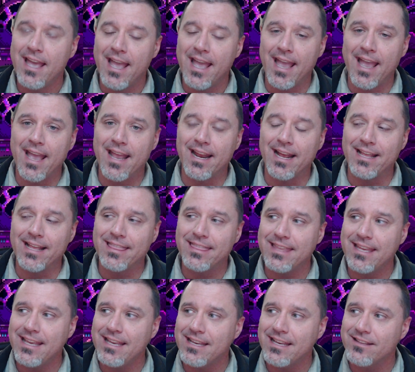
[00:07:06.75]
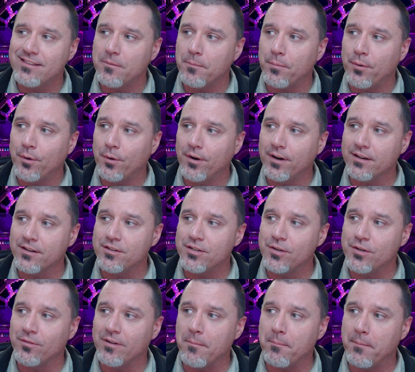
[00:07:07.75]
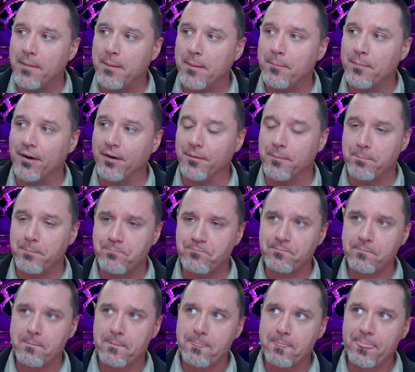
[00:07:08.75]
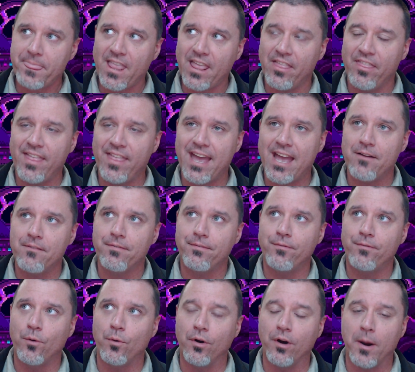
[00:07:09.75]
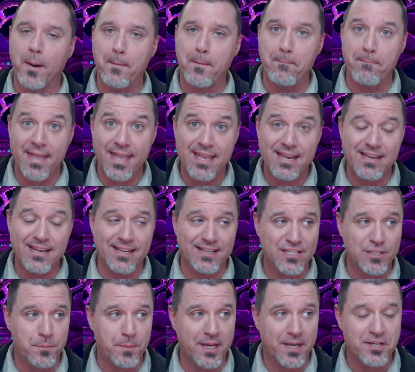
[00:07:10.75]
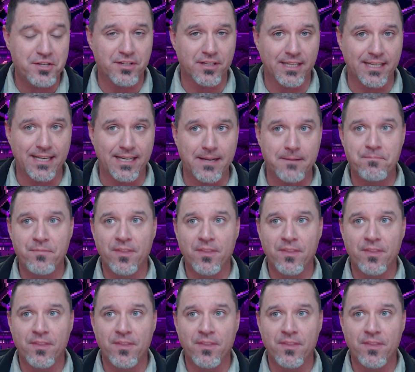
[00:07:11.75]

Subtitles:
And I think it's important to remember that for men especially,